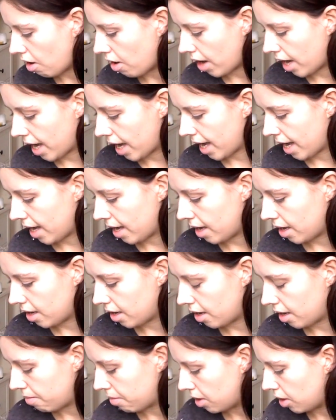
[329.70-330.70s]
I
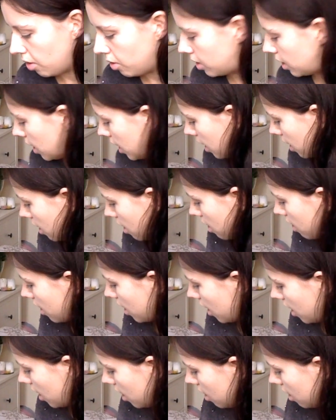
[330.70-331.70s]
am using
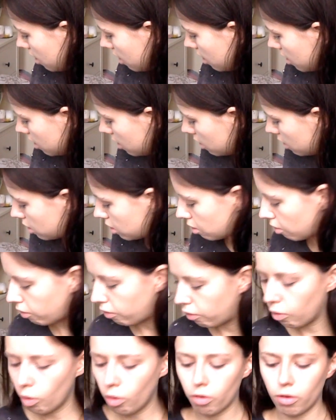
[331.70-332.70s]
the
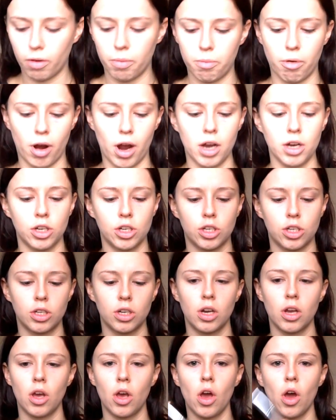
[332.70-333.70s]
Sephora
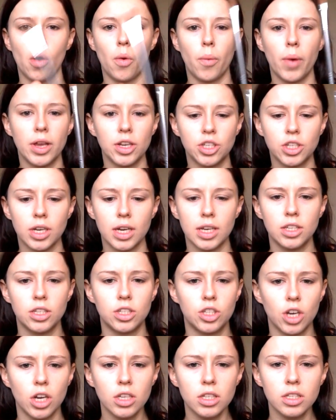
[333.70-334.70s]
brush, which is
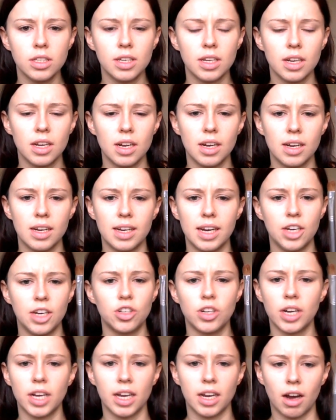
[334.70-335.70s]
just
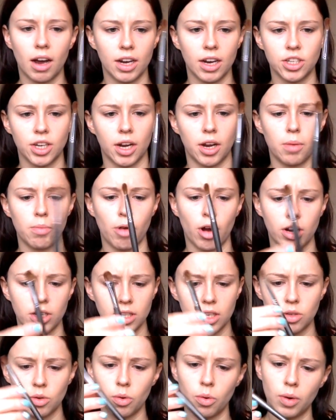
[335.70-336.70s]
literally an eyeshadow brush.
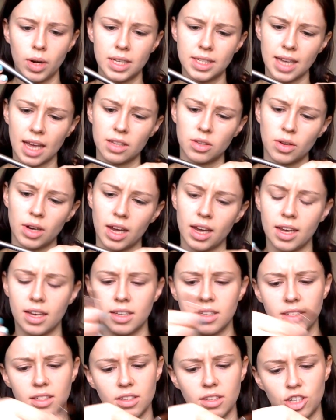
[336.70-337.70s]
That's all it says on it
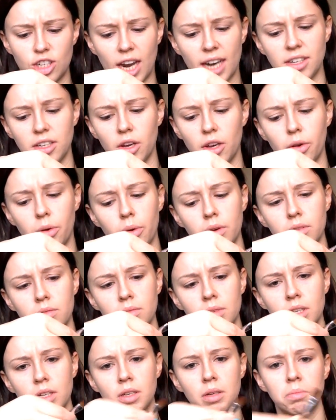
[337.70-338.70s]
is shadow.
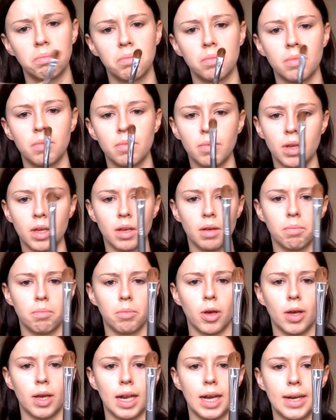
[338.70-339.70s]

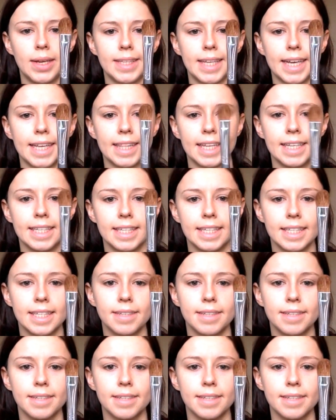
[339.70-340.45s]
But it looks like this.